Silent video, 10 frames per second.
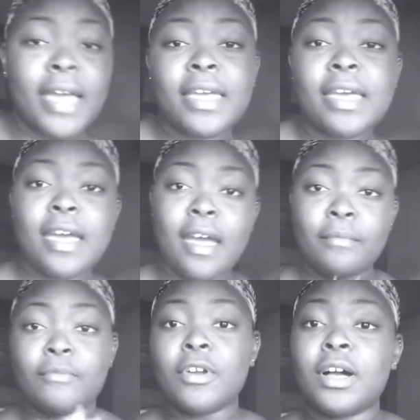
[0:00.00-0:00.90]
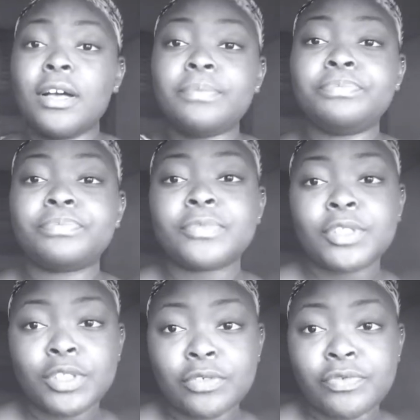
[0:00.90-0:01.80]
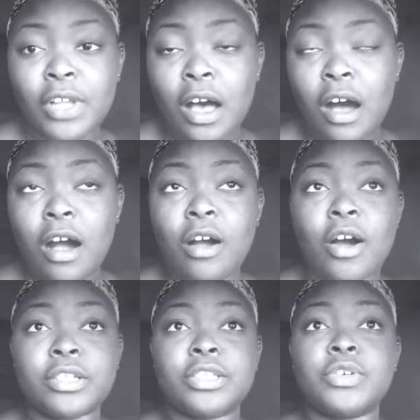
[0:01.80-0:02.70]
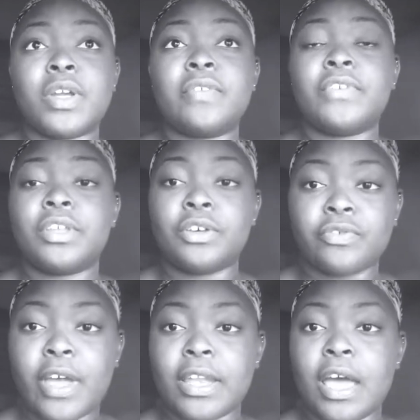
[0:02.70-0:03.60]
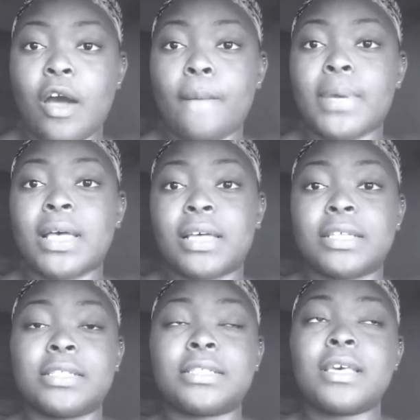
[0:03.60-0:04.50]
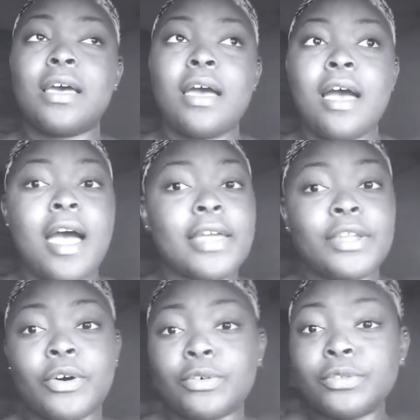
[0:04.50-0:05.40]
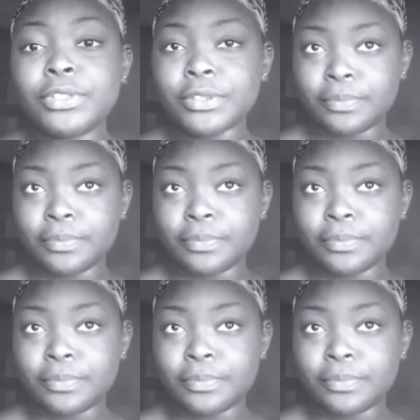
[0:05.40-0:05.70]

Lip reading: camera to vlog or to do any videos right now because I don't